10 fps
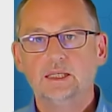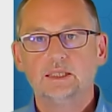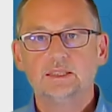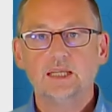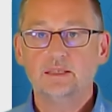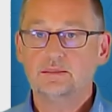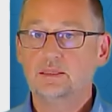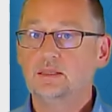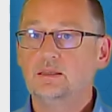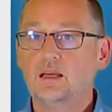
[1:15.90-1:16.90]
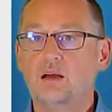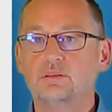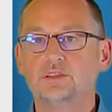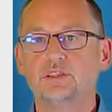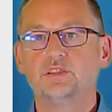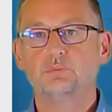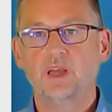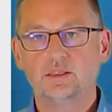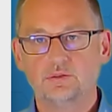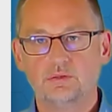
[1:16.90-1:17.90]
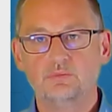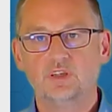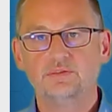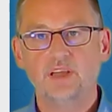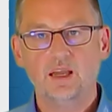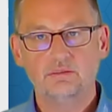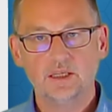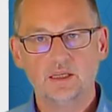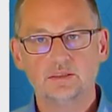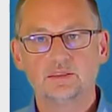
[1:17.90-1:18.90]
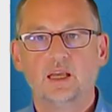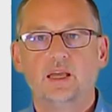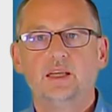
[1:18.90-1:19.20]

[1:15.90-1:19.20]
Testing covers a spectrum of areas